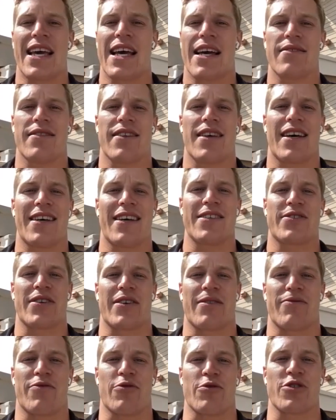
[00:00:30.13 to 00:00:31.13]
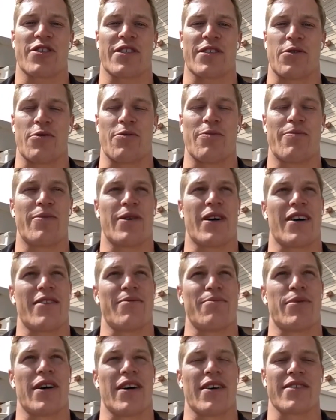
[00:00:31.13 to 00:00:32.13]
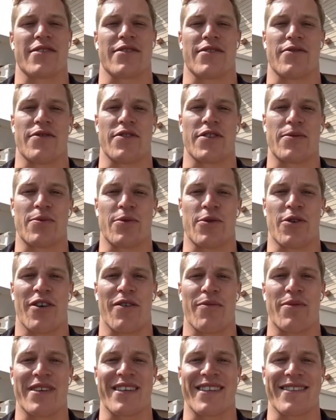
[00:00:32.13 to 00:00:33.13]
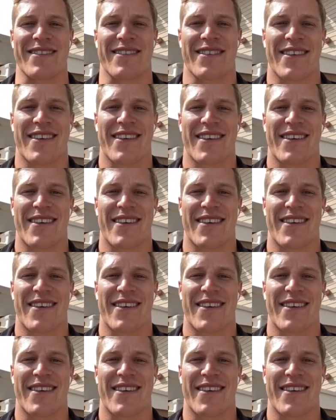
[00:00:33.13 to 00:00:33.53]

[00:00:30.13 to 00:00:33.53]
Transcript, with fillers: Yeah, no, it's unfortunately all part and parcel of the sport. I've been